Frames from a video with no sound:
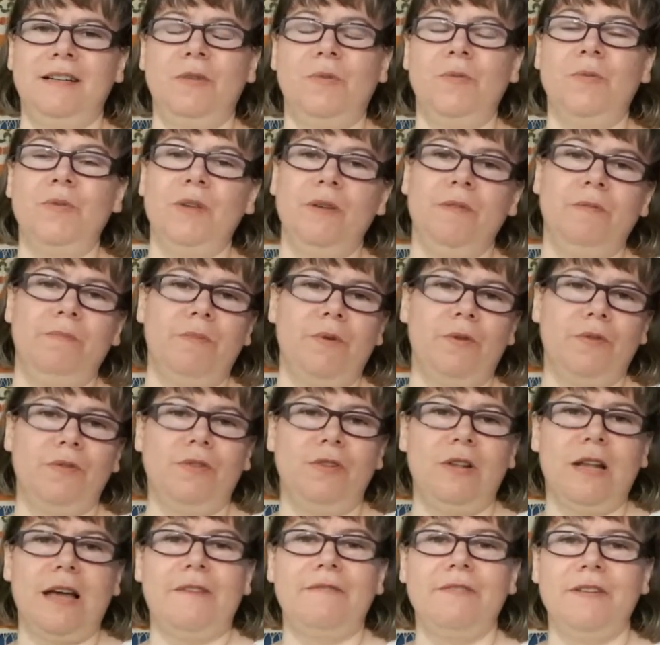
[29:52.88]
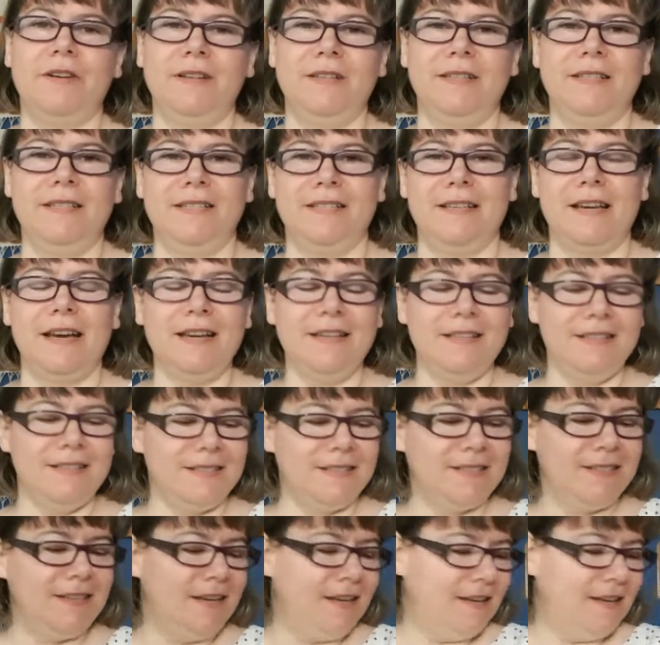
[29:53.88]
We both love her designs,